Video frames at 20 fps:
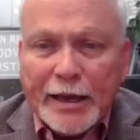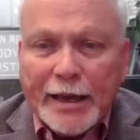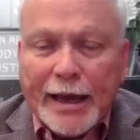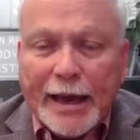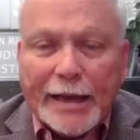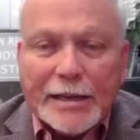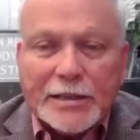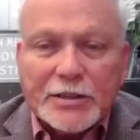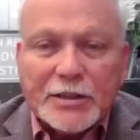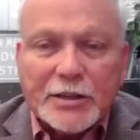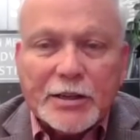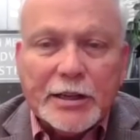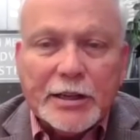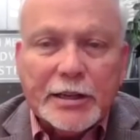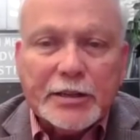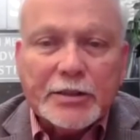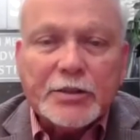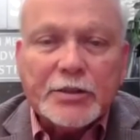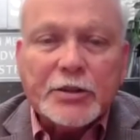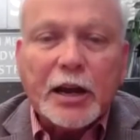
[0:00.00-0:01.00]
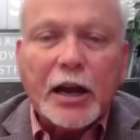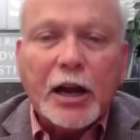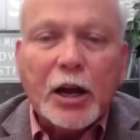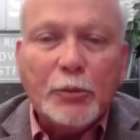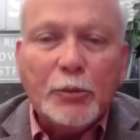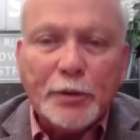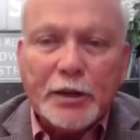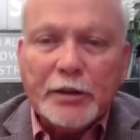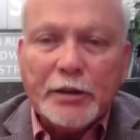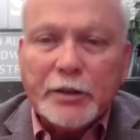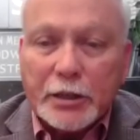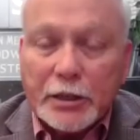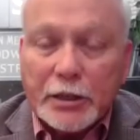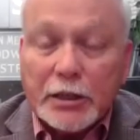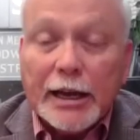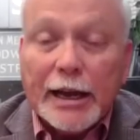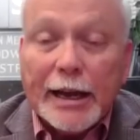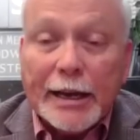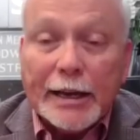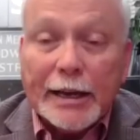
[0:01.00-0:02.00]
as it is helping the
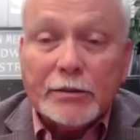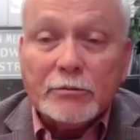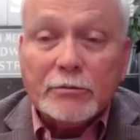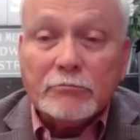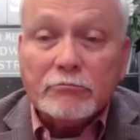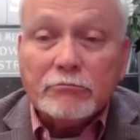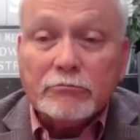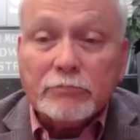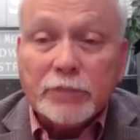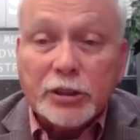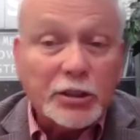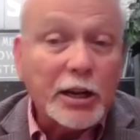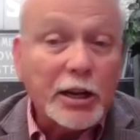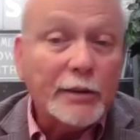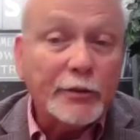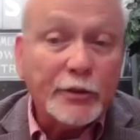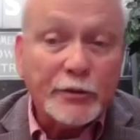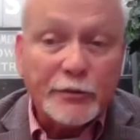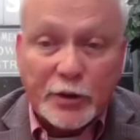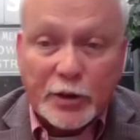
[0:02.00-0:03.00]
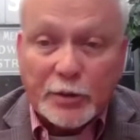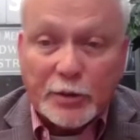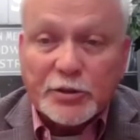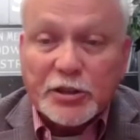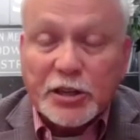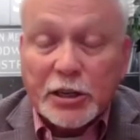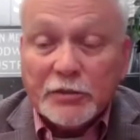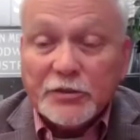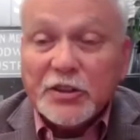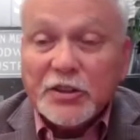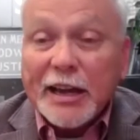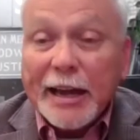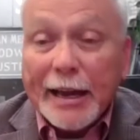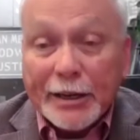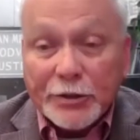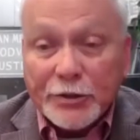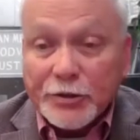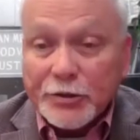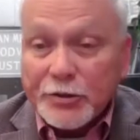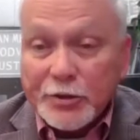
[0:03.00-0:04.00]
client discover for themselves the
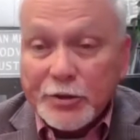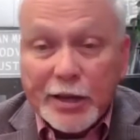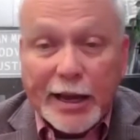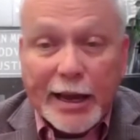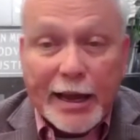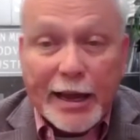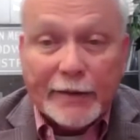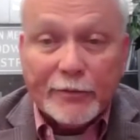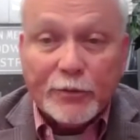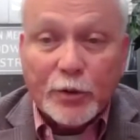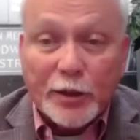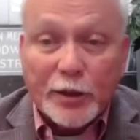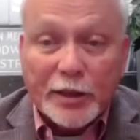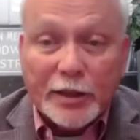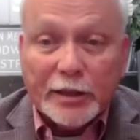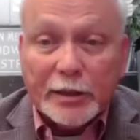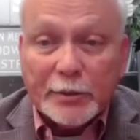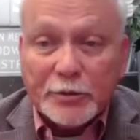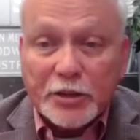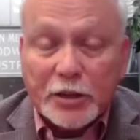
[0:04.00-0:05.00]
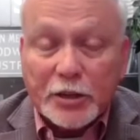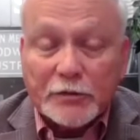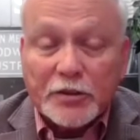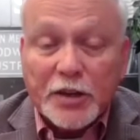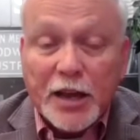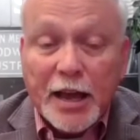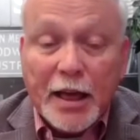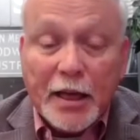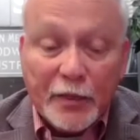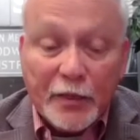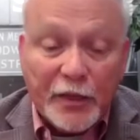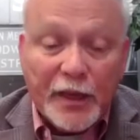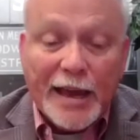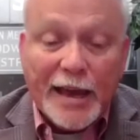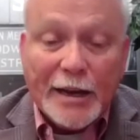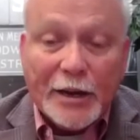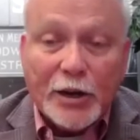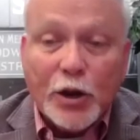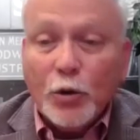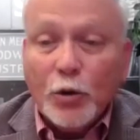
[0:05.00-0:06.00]
answers they have within themselves. They
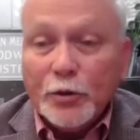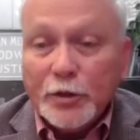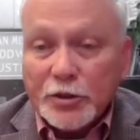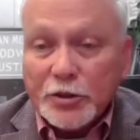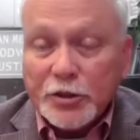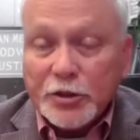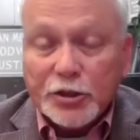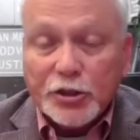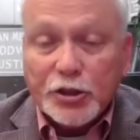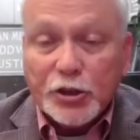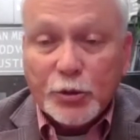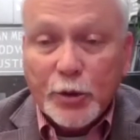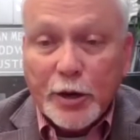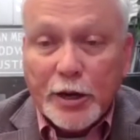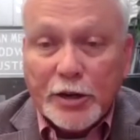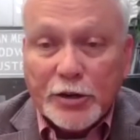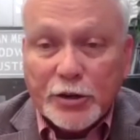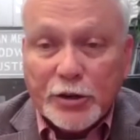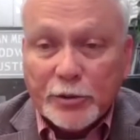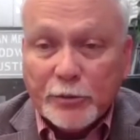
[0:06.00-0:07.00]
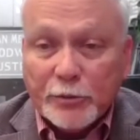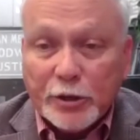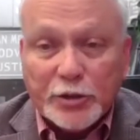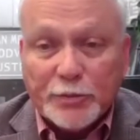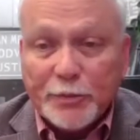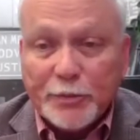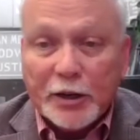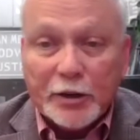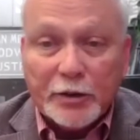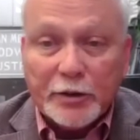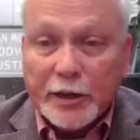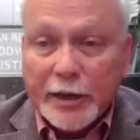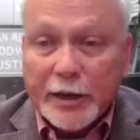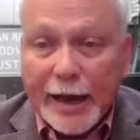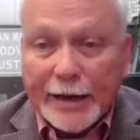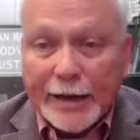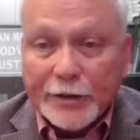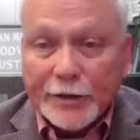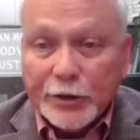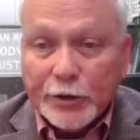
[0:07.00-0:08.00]
know the situation much better than I
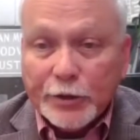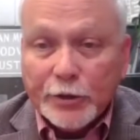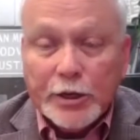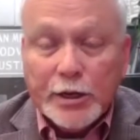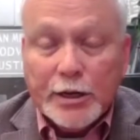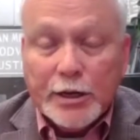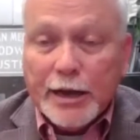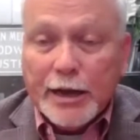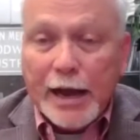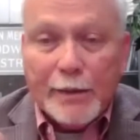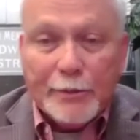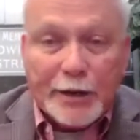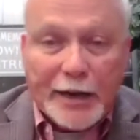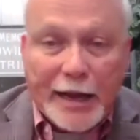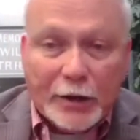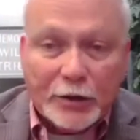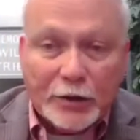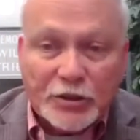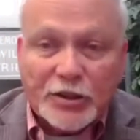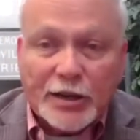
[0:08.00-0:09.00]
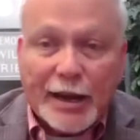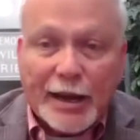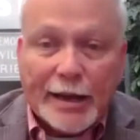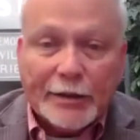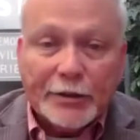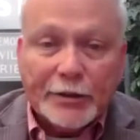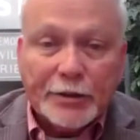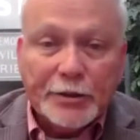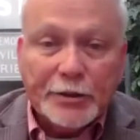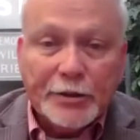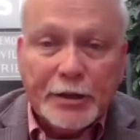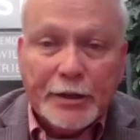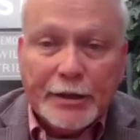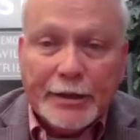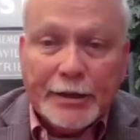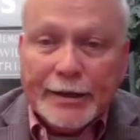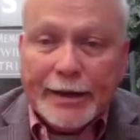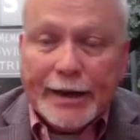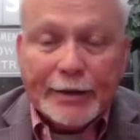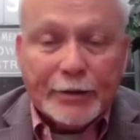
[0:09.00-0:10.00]
do. I'm an outsider.
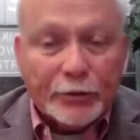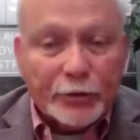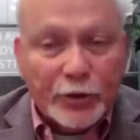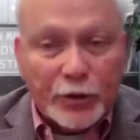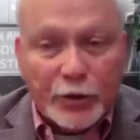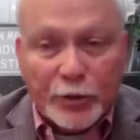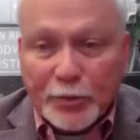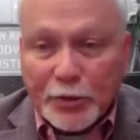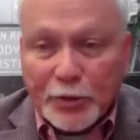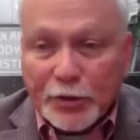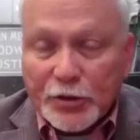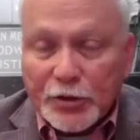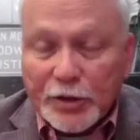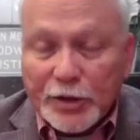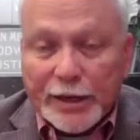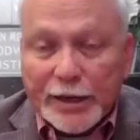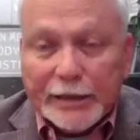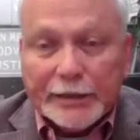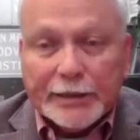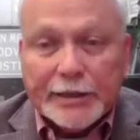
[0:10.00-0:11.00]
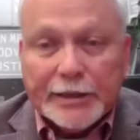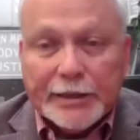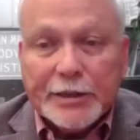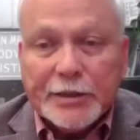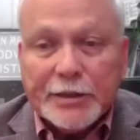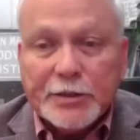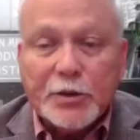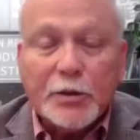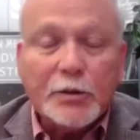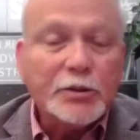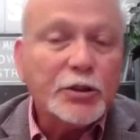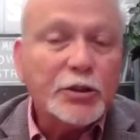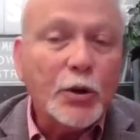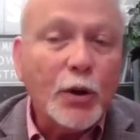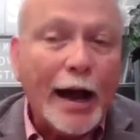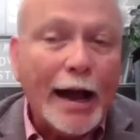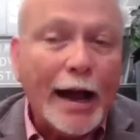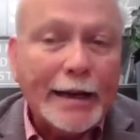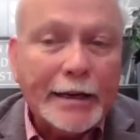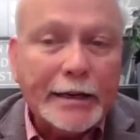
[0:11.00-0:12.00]
I don't know the personalities, so
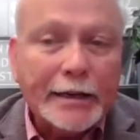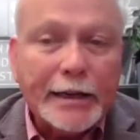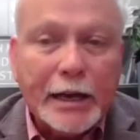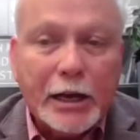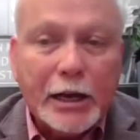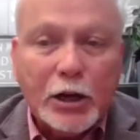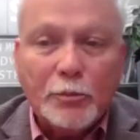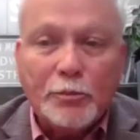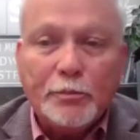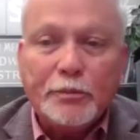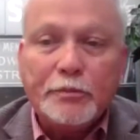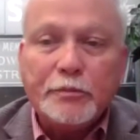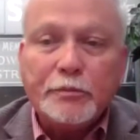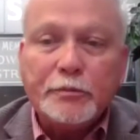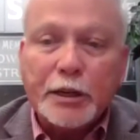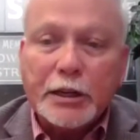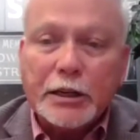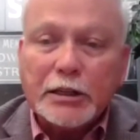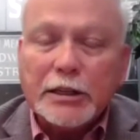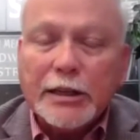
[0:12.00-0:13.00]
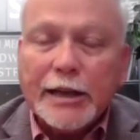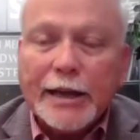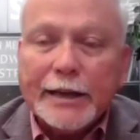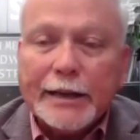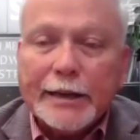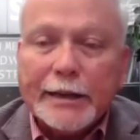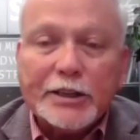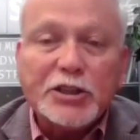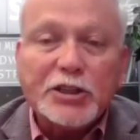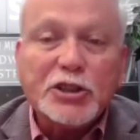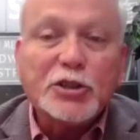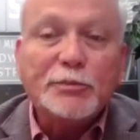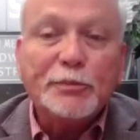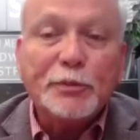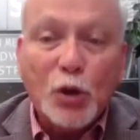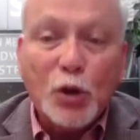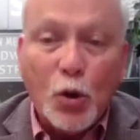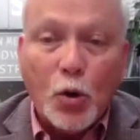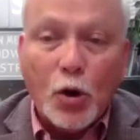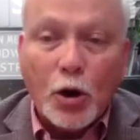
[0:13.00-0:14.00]
I can help the client
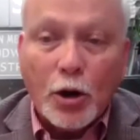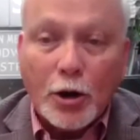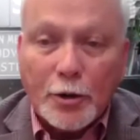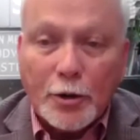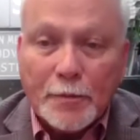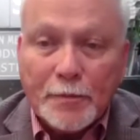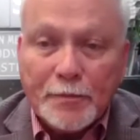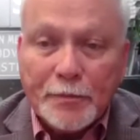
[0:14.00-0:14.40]
explore